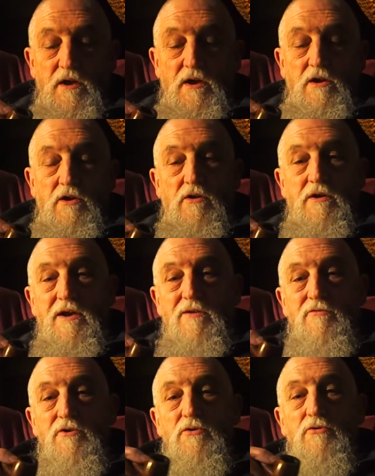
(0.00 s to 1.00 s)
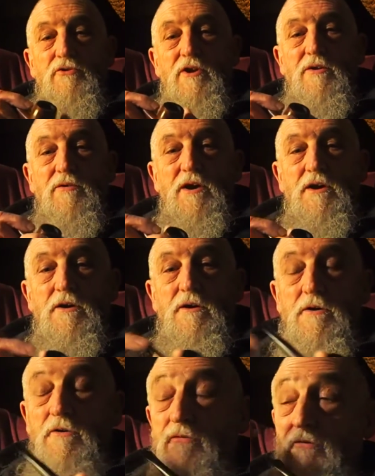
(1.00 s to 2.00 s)
lockdown rules now, you can't
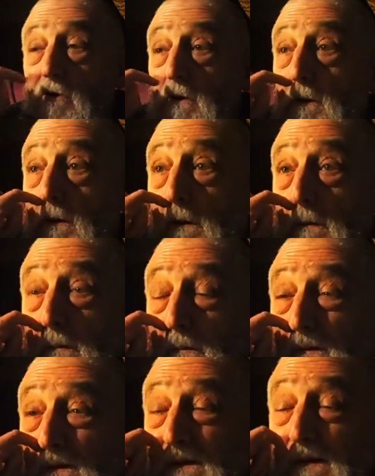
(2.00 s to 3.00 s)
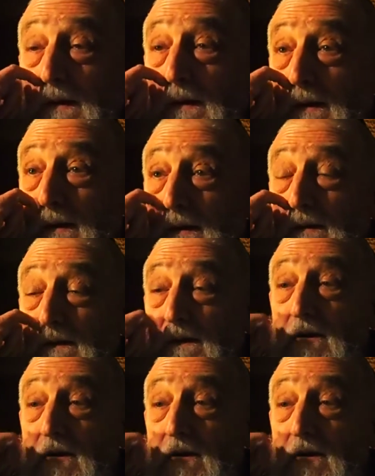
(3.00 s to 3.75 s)
go far. You're supposed to stay near to your